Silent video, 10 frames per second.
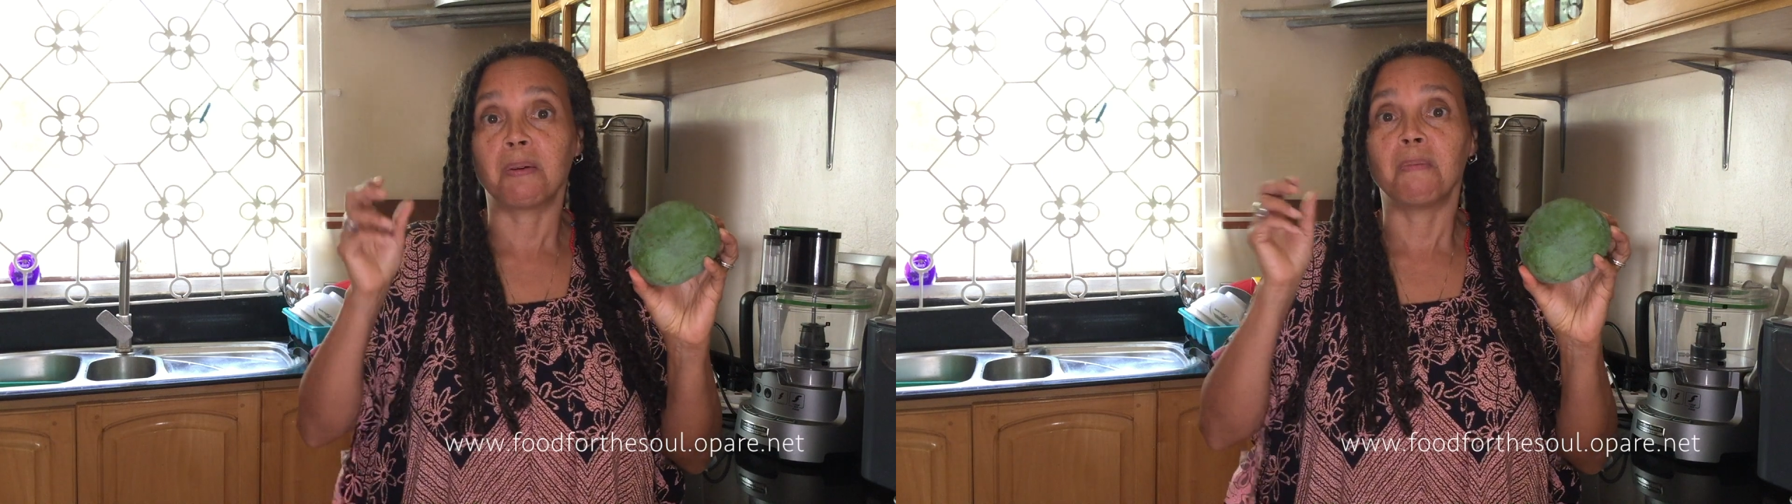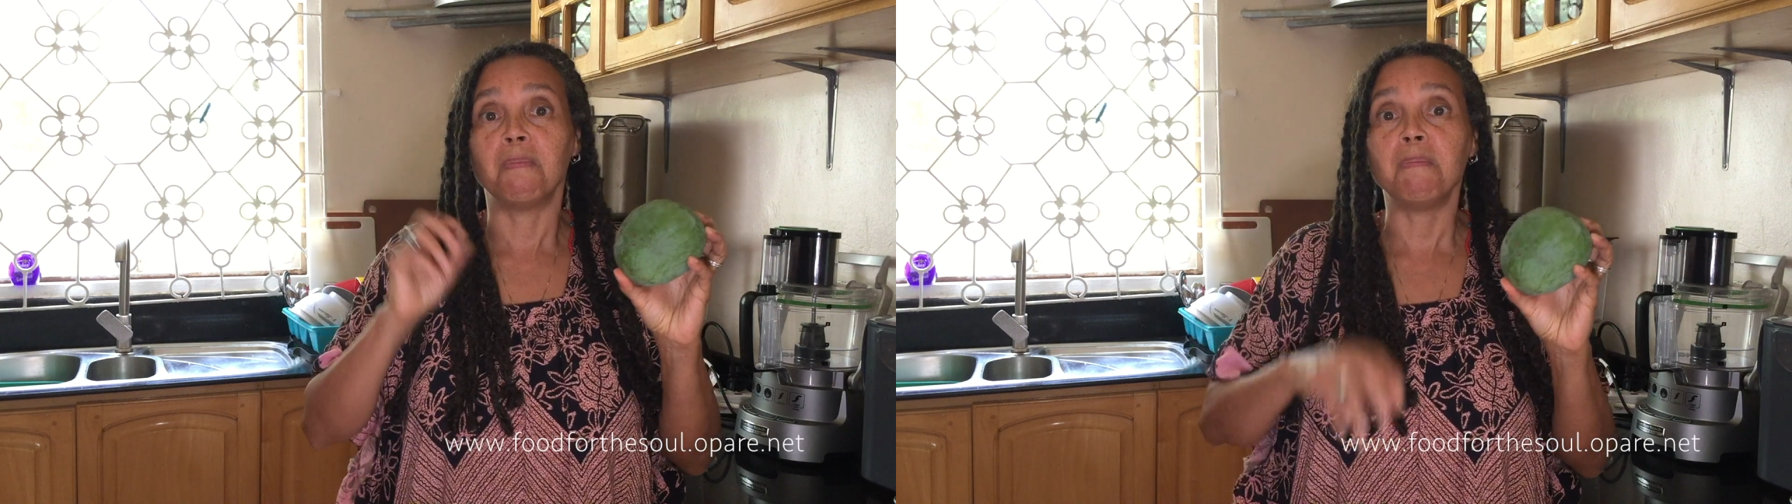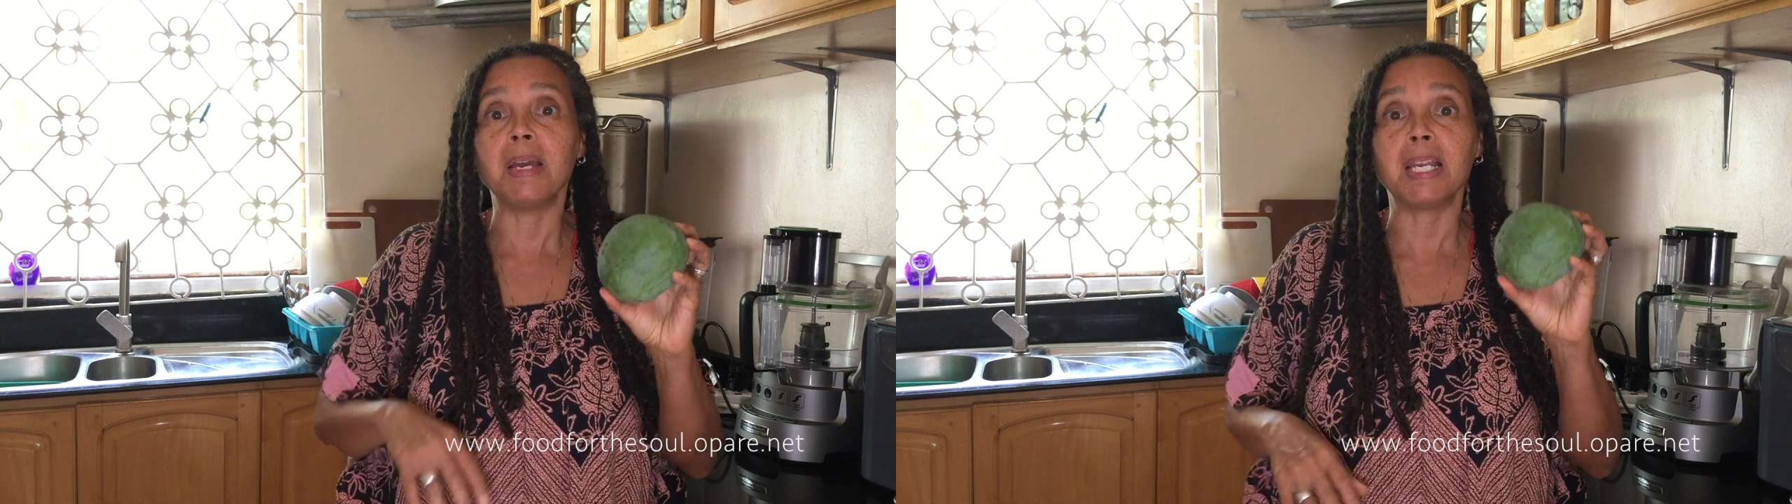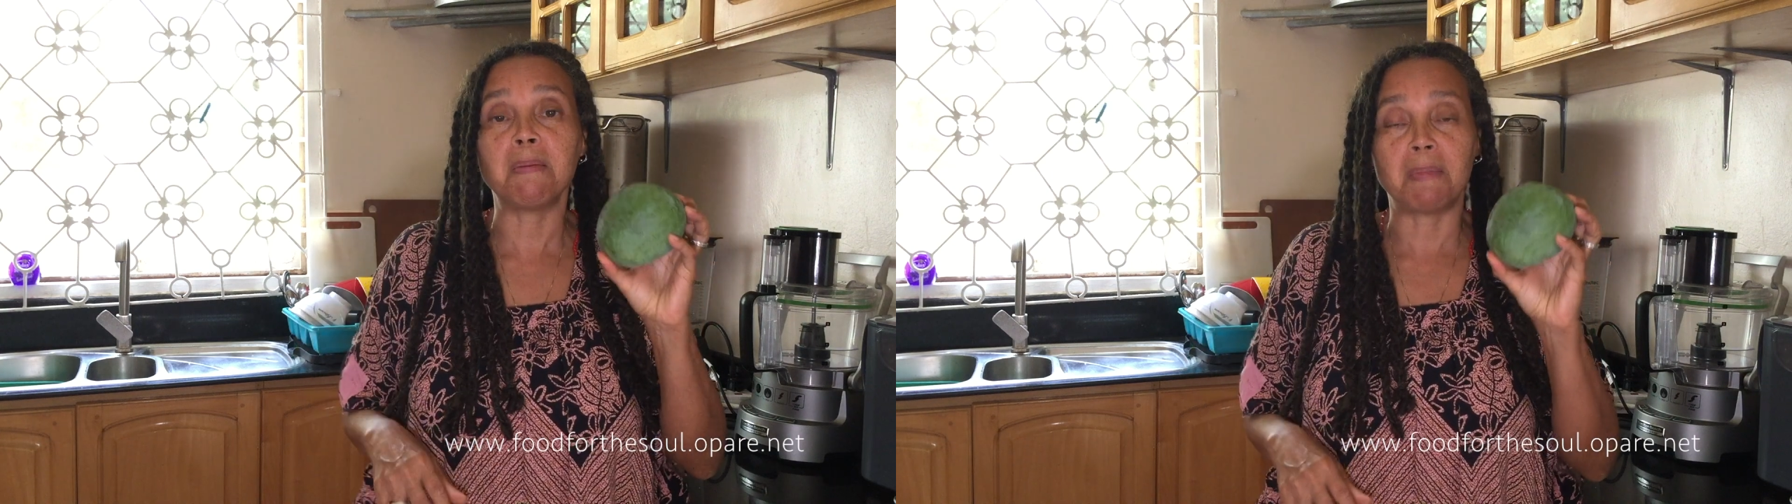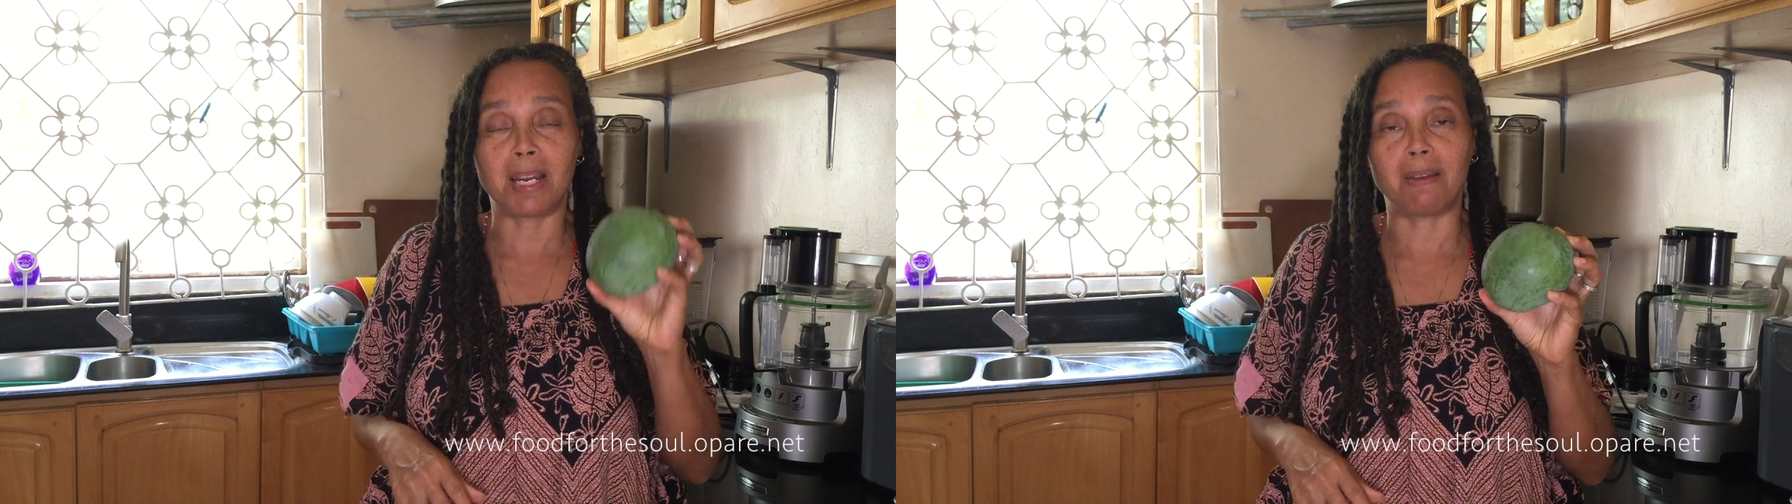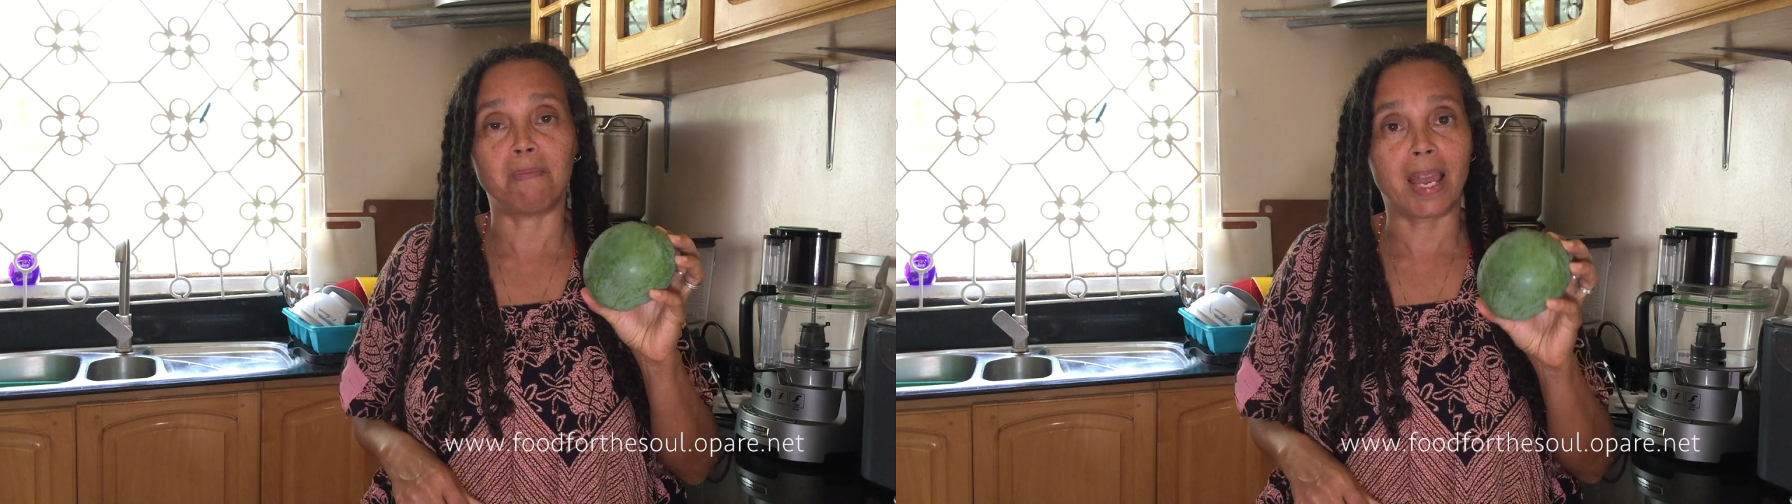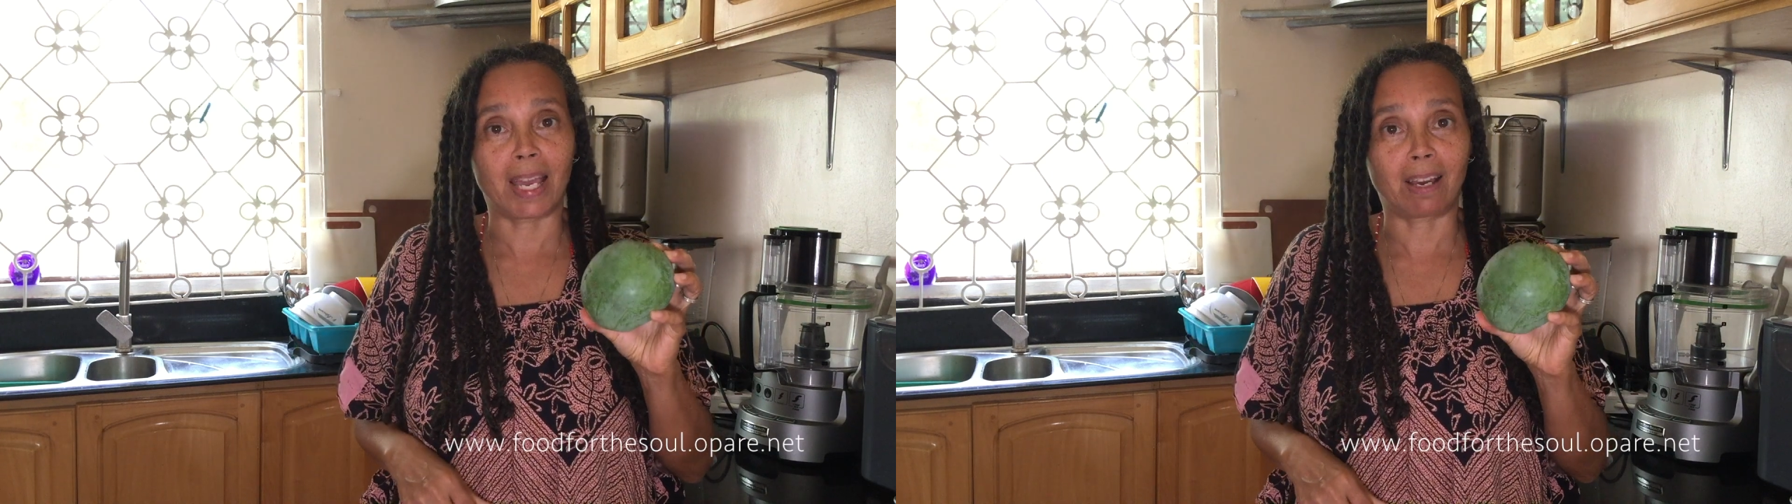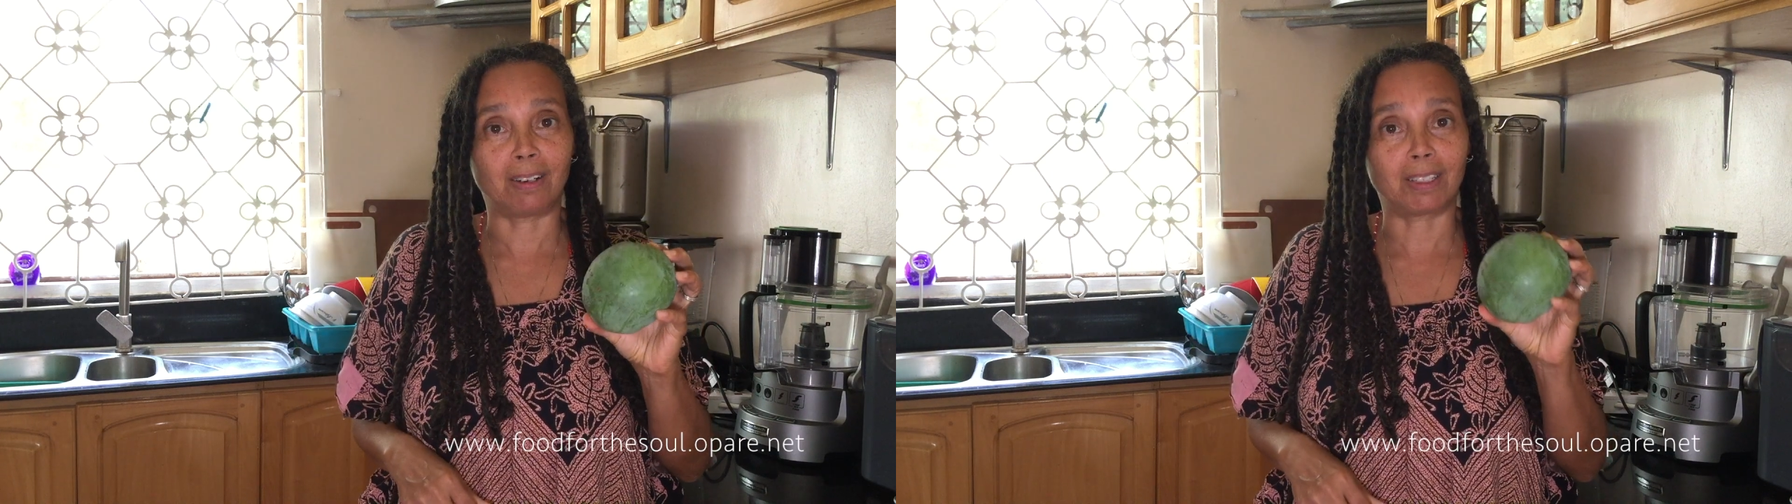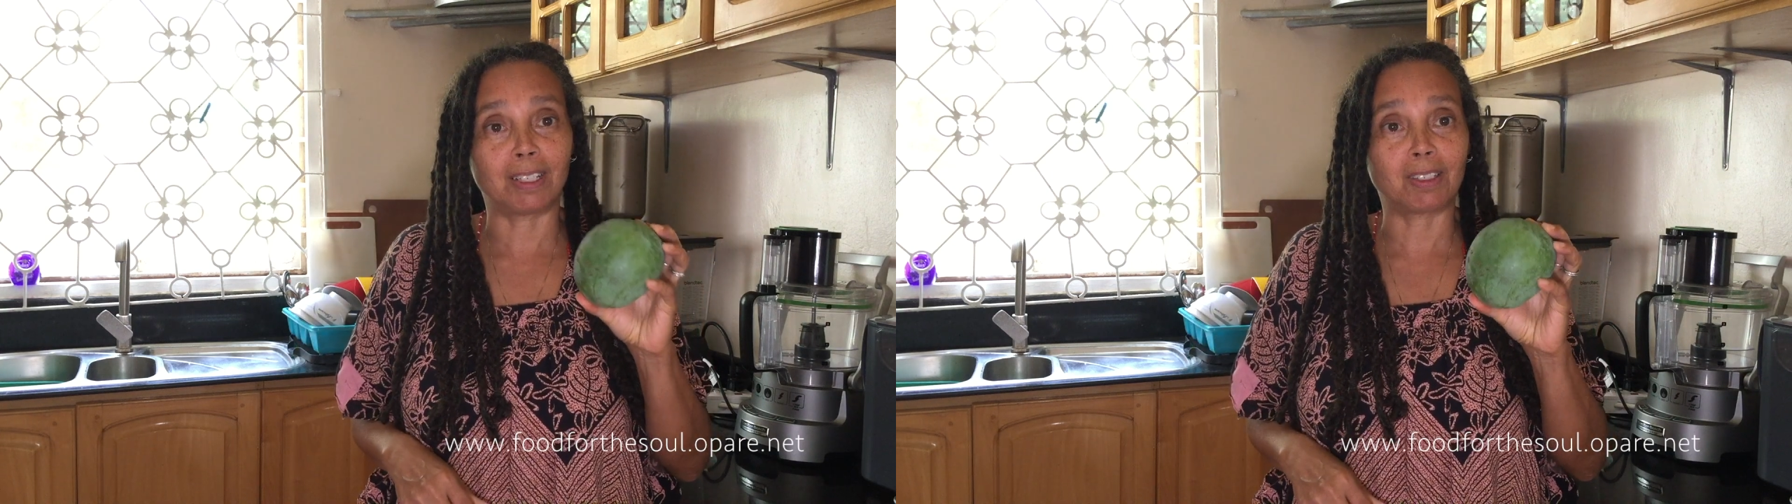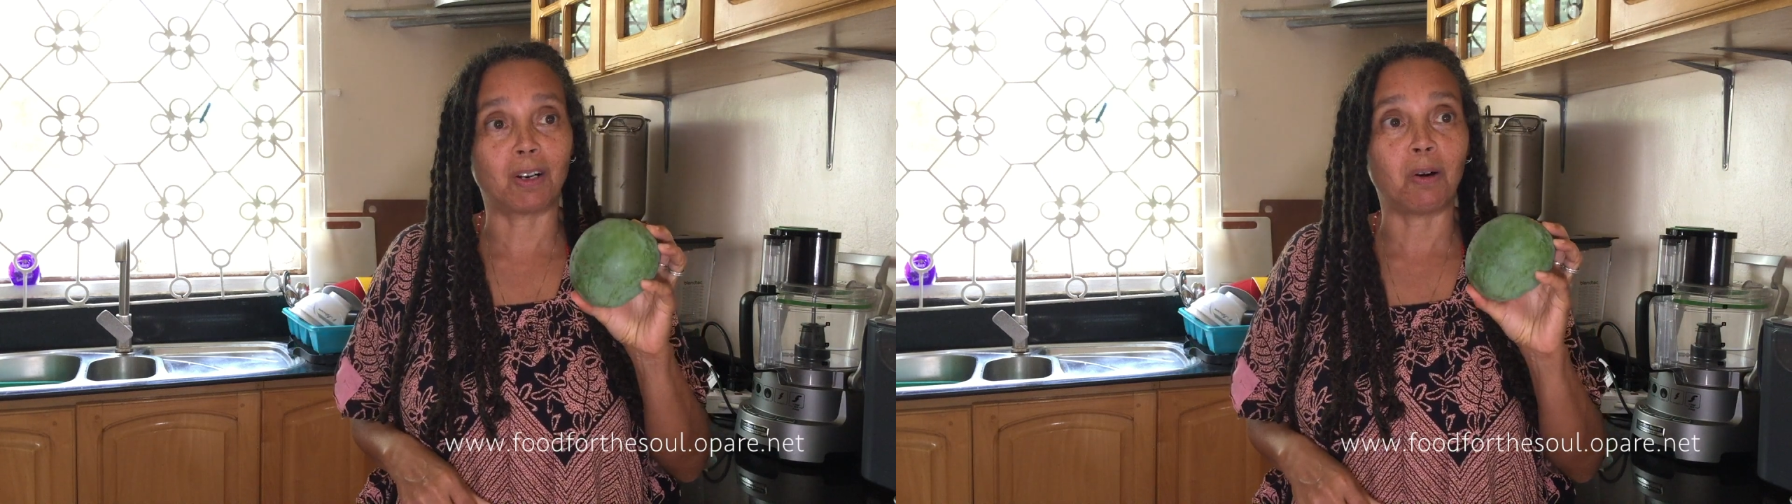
many mangoes, and so